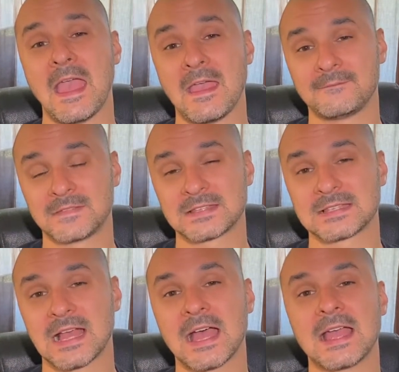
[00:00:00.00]

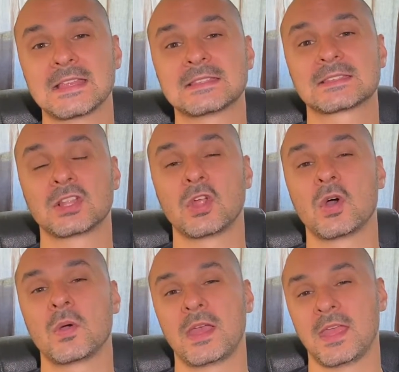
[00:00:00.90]
emphasize
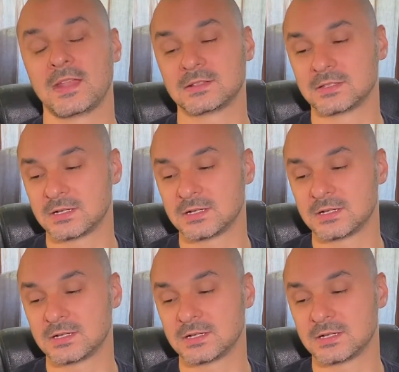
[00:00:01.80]
low end.